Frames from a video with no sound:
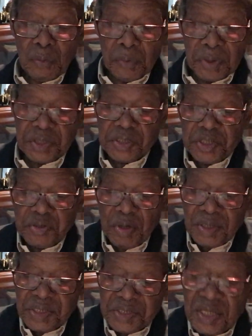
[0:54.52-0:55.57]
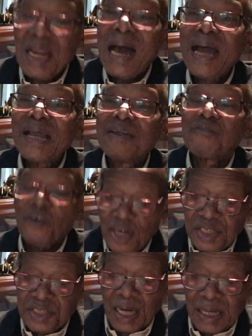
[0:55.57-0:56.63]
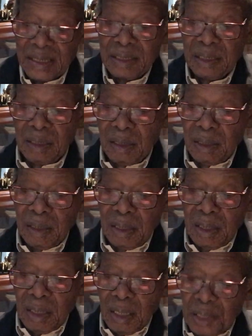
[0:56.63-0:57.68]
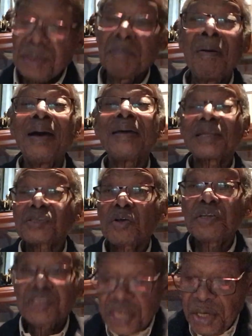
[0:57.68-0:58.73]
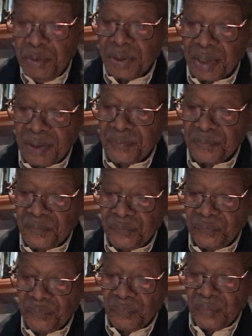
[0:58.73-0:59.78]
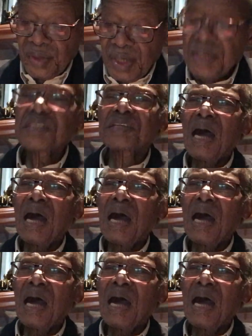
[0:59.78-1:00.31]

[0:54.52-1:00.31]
With the situation still highly volatile and the murders continuing, it is